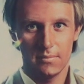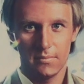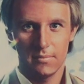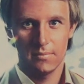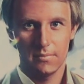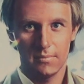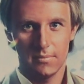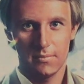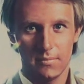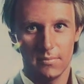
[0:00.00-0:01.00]
but
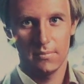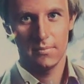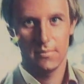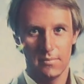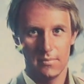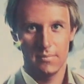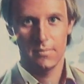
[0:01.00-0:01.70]
yeah, there we go.